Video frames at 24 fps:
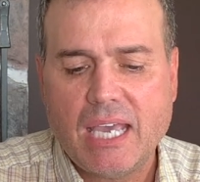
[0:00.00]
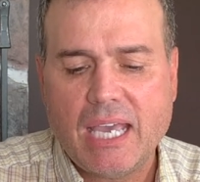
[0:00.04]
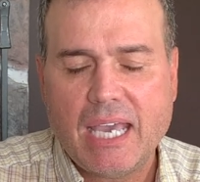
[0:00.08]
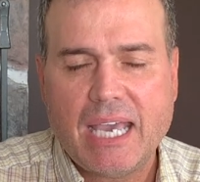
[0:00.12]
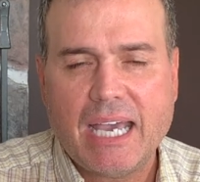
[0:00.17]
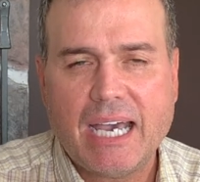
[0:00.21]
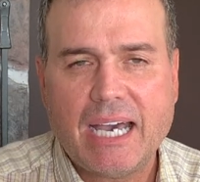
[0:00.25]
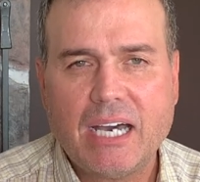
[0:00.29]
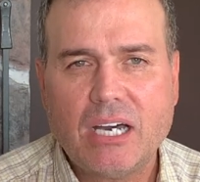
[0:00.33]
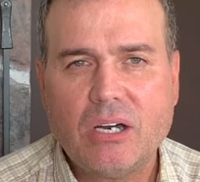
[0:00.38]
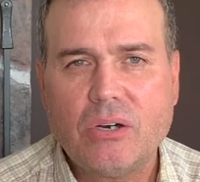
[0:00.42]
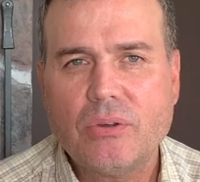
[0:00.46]

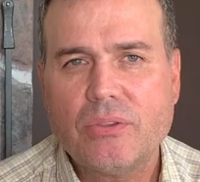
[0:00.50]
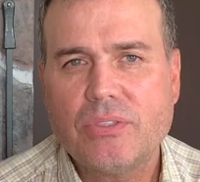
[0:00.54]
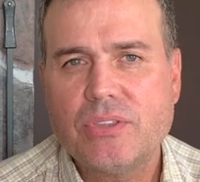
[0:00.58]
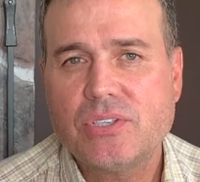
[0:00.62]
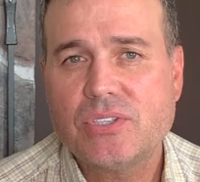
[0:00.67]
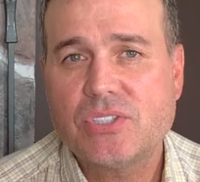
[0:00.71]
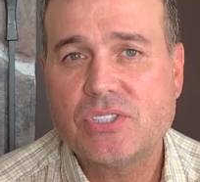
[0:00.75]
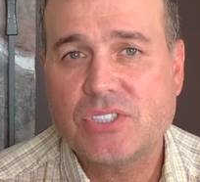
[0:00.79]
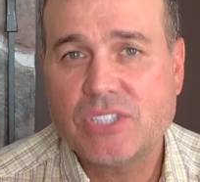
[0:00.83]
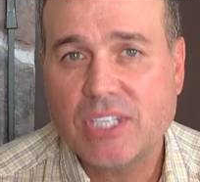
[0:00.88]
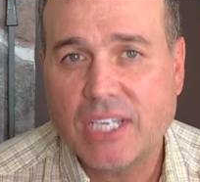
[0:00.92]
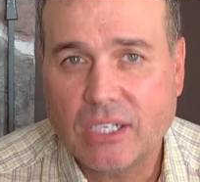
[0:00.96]
how the
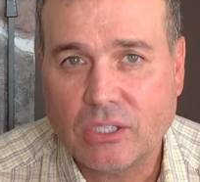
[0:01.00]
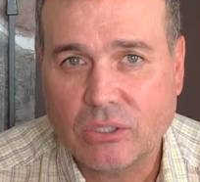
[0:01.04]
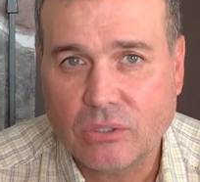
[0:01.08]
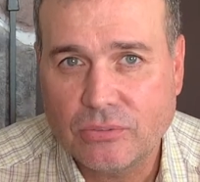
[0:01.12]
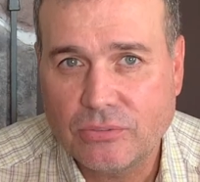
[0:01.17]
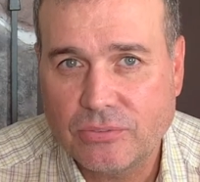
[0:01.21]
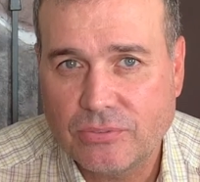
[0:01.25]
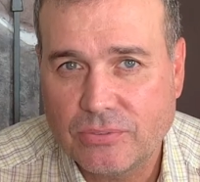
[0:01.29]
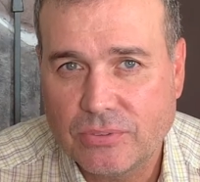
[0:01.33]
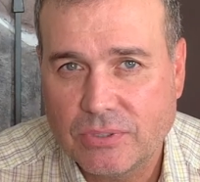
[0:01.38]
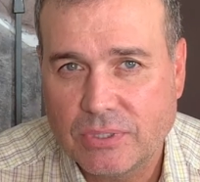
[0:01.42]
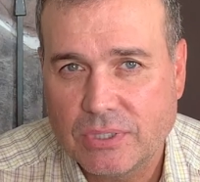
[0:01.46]

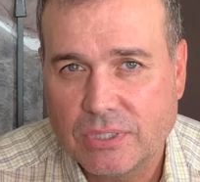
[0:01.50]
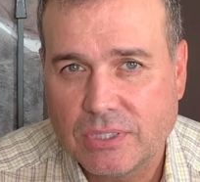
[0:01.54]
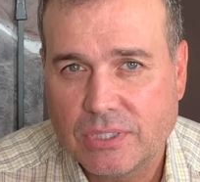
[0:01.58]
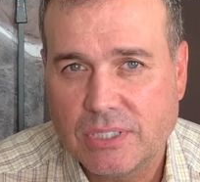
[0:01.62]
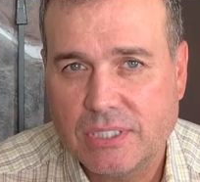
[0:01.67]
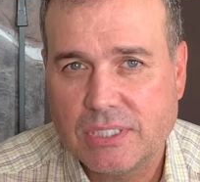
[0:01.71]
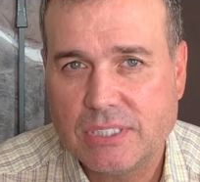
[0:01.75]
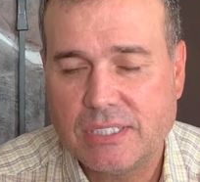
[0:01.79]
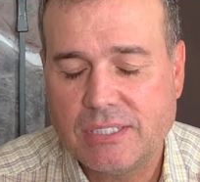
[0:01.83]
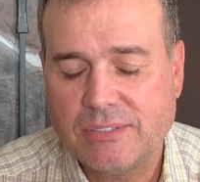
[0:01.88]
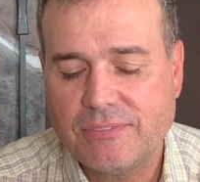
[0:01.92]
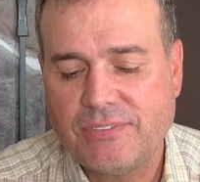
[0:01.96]
self
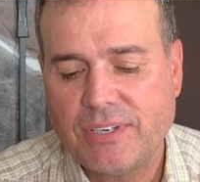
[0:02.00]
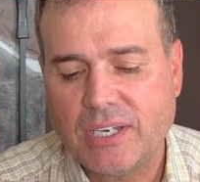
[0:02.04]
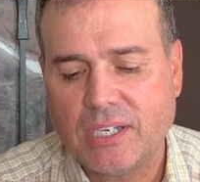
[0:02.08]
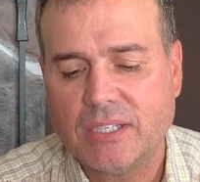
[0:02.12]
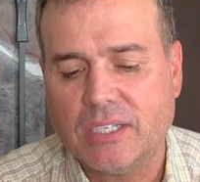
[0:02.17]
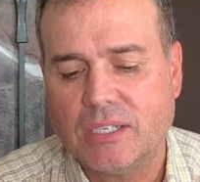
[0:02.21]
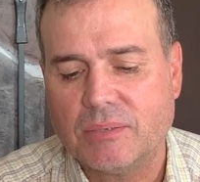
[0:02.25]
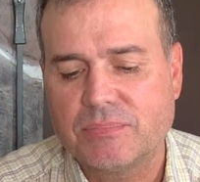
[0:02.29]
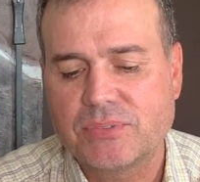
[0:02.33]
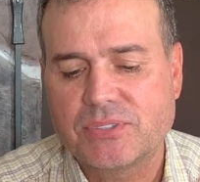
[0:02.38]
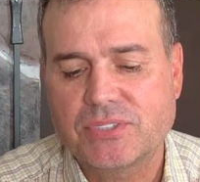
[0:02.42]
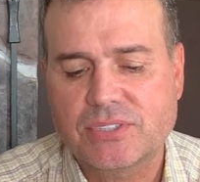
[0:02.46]

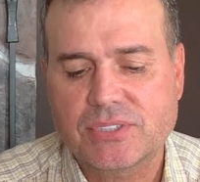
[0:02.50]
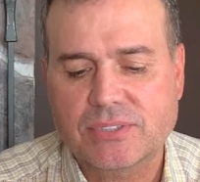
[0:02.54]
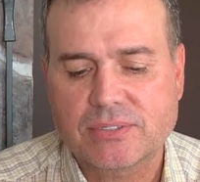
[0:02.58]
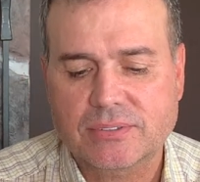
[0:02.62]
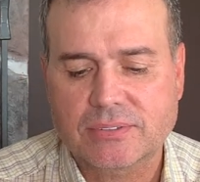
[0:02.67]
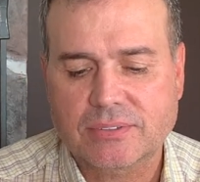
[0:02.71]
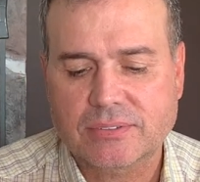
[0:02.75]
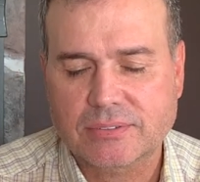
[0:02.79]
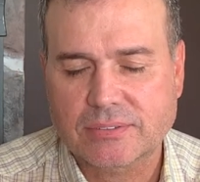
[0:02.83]
develops.